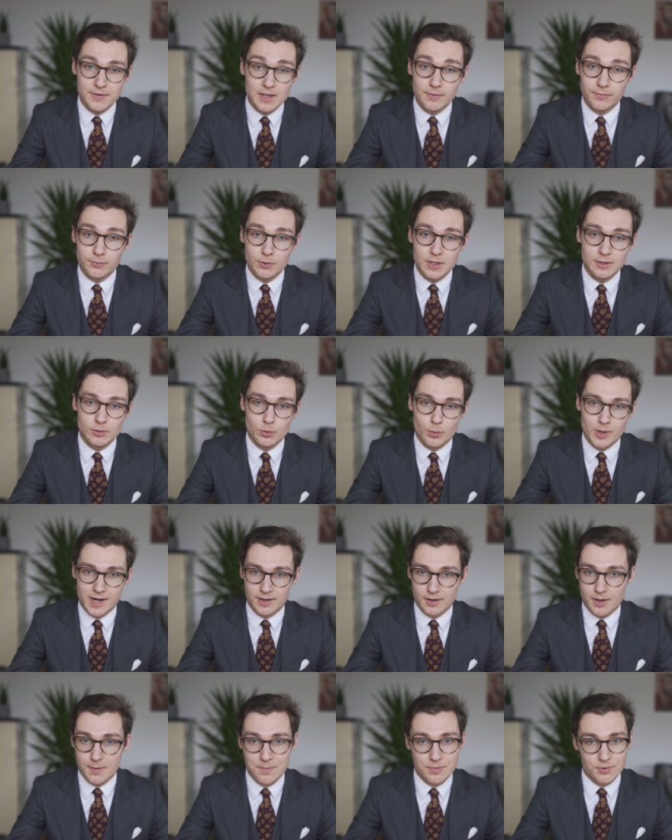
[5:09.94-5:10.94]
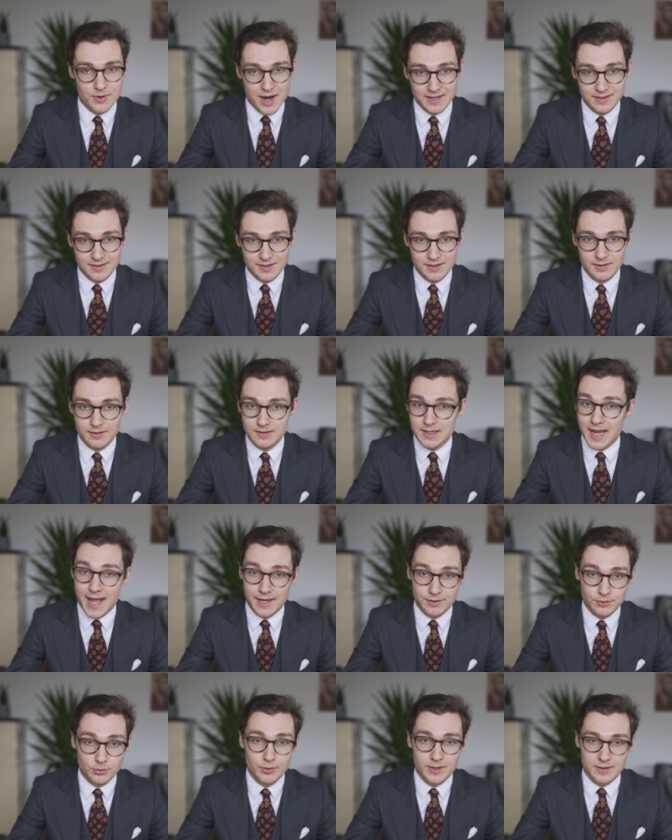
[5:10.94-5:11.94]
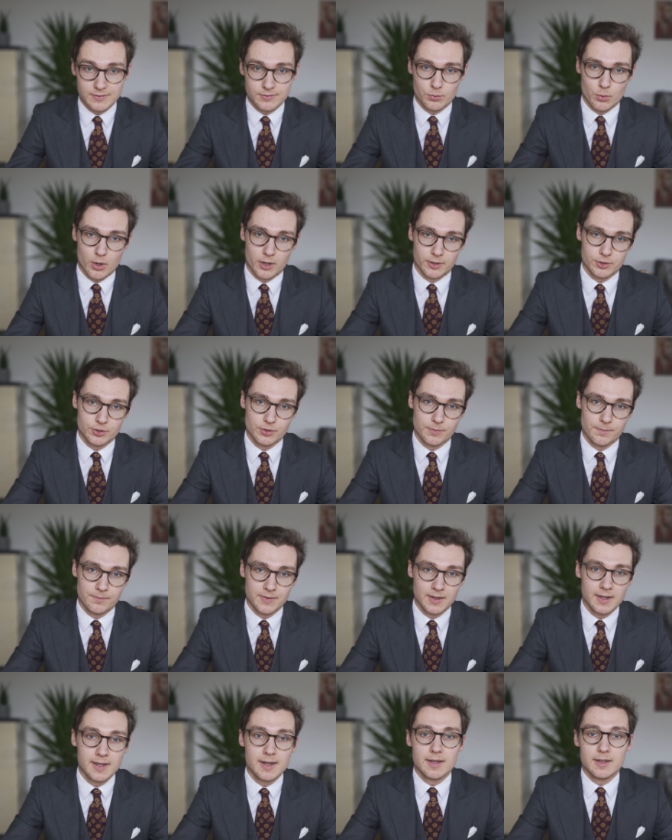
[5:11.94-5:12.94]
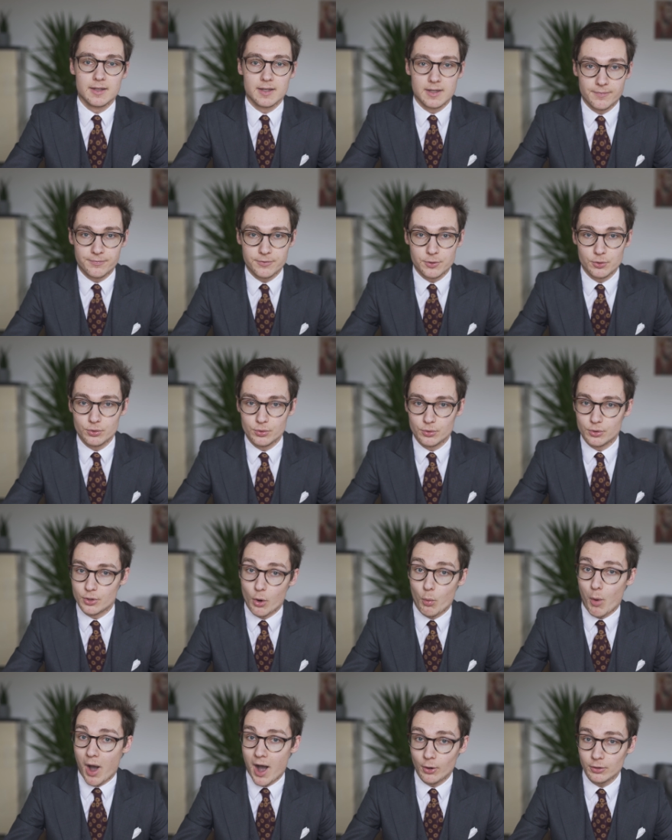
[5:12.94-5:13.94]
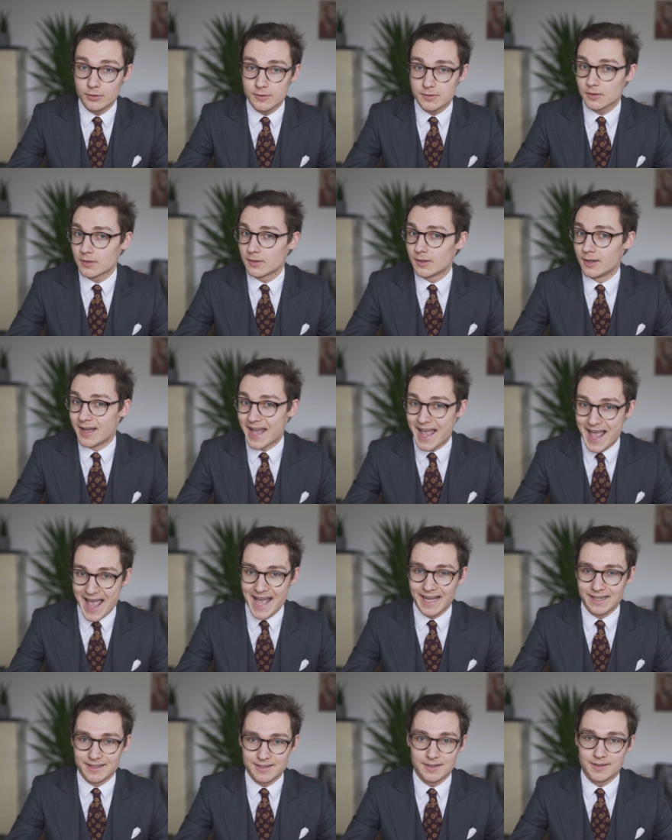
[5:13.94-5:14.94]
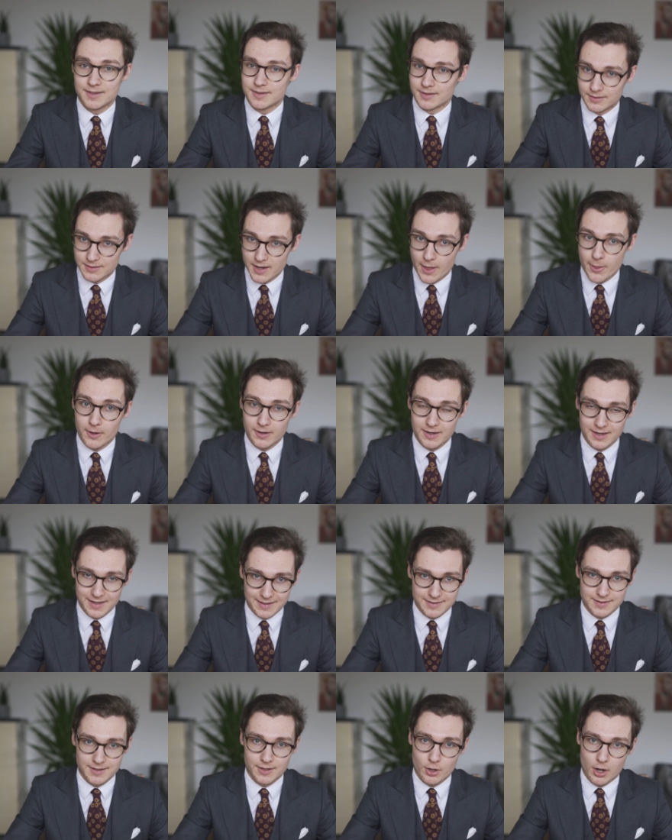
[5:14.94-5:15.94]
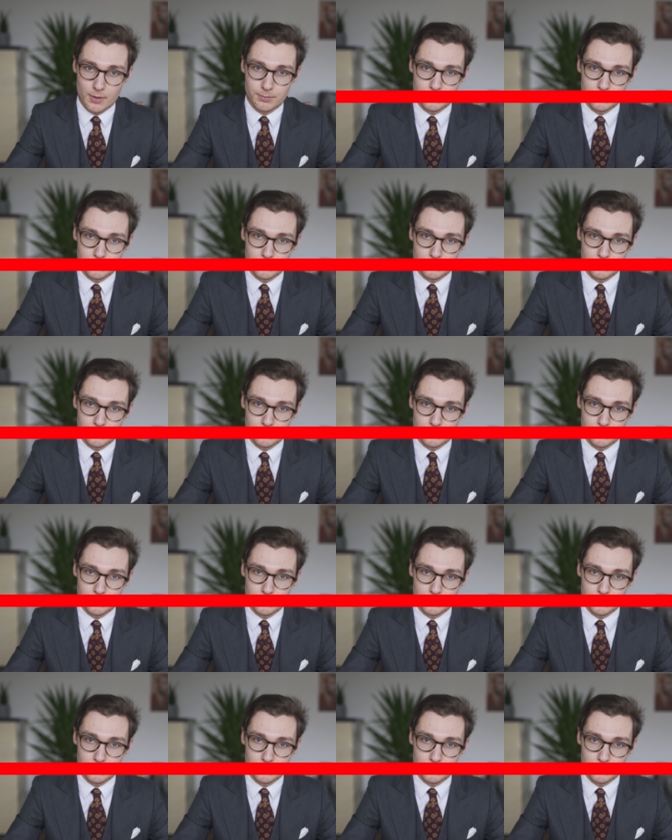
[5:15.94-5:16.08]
feel free to wear a bracelet and a wristwatch. If you go out, a hat is another classic